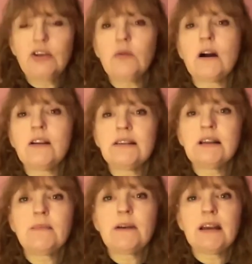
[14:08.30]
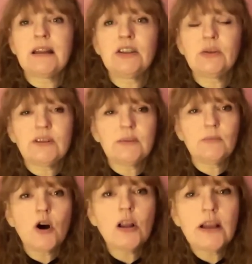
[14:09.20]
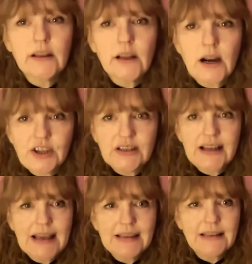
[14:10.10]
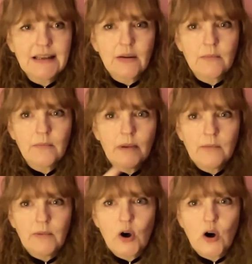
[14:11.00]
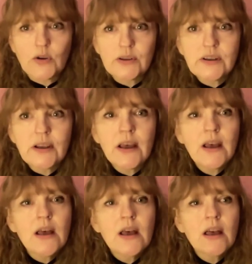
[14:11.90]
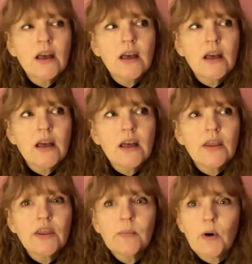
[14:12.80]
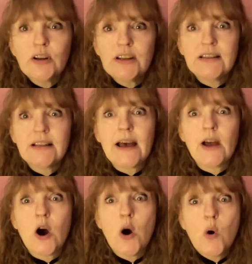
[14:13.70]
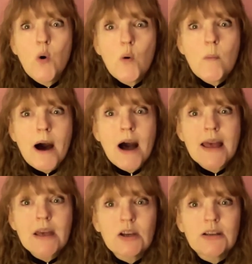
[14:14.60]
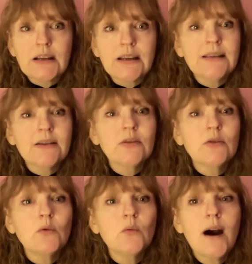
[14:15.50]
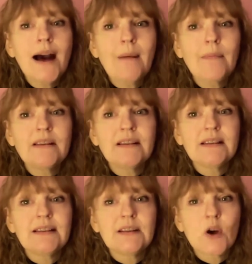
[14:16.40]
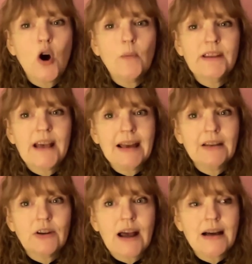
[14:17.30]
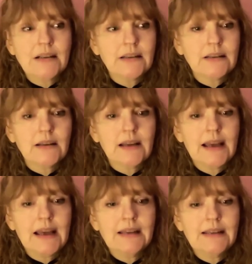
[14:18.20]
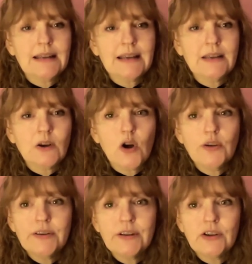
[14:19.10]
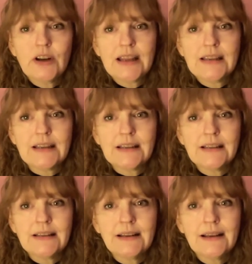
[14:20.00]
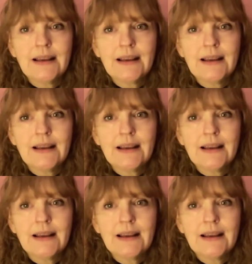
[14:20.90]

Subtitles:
into our stomach and into a small and large intestine and beyond, the body's like, oh my goodness. So what happens is this hops extract, it is concentrated,